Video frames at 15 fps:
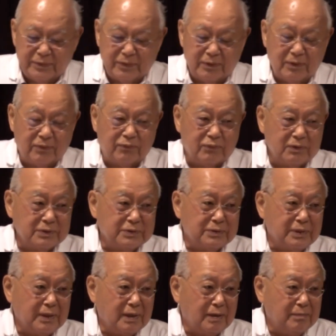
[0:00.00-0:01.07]
so the first
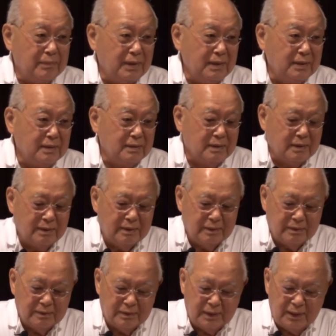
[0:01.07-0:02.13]
day I meet,
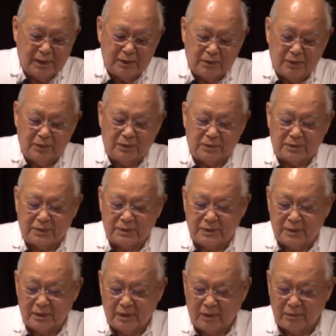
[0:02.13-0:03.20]
they had nurse